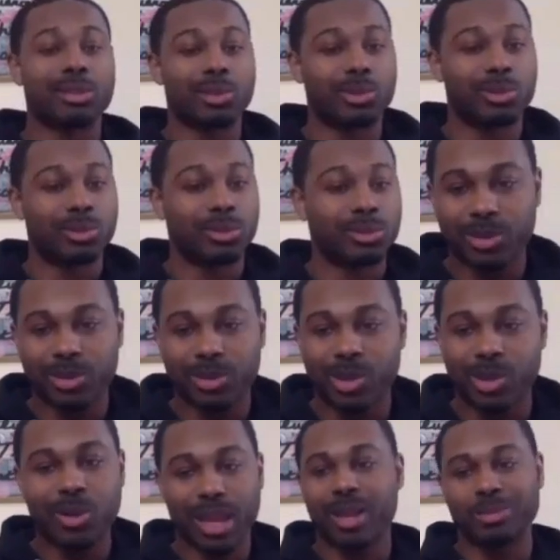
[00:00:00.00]
school. Oh, wow.
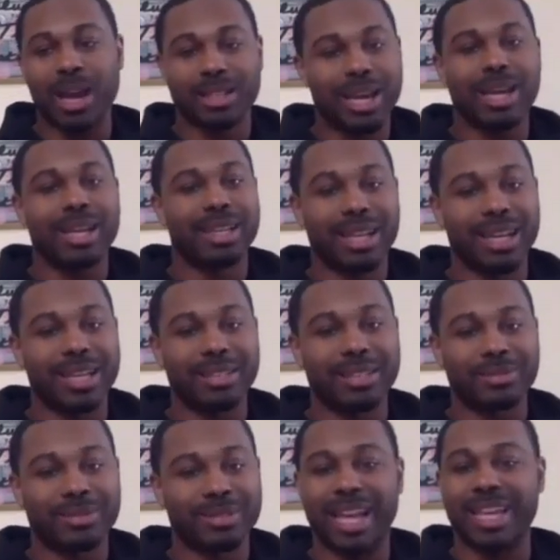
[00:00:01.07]
Hales my entire
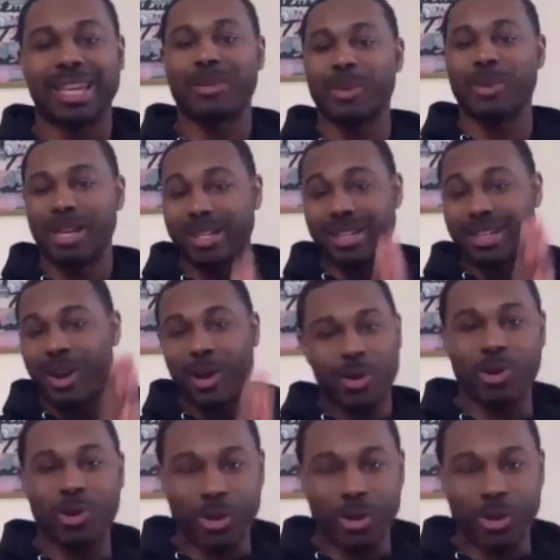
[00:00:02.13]
life. Like it wasn't